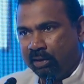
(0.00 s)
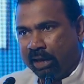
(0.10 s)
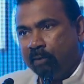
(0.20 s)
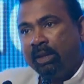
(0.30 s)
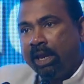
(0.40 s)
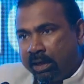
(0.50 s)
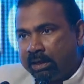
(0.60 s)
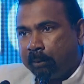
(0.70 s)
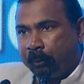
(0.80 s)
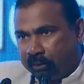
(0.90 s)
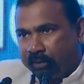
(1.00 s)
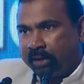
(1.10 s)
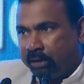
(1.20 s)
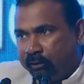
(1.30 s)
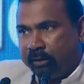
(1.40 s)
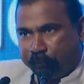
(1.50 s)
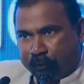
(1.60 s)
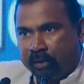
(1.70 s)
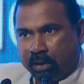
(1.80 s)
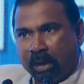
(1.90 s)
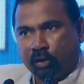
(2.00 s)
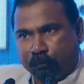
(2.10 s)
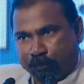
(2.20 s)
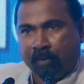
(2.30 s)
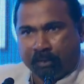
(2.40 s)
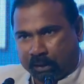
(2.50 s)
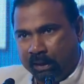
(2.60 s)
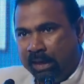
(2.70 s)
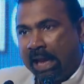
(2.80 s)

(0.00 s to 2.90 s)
And we end up with greater different demand of poverty,